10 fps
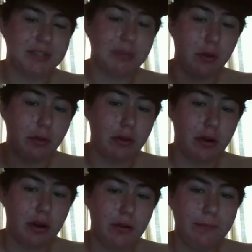going with
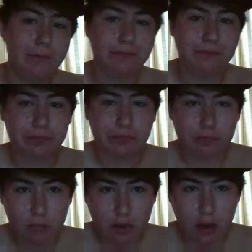
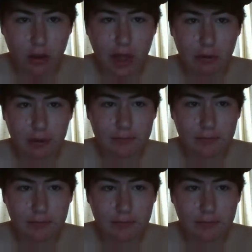on that one.